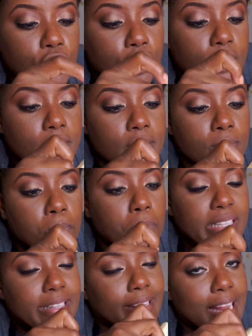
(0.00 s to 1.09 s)
you can
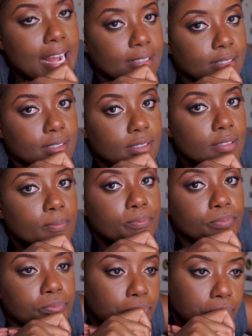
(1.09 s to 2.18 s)
put less
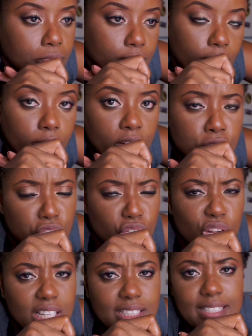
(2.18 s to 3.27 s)

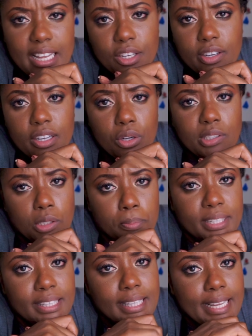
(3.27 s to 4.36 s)
salt and you can also
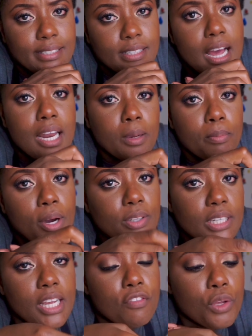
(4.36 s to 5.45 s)
put less garlic
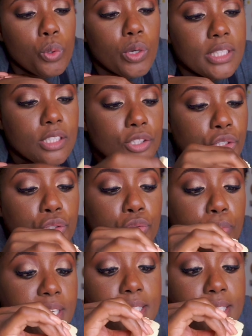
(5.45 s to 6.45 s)
powder if you wanted to, but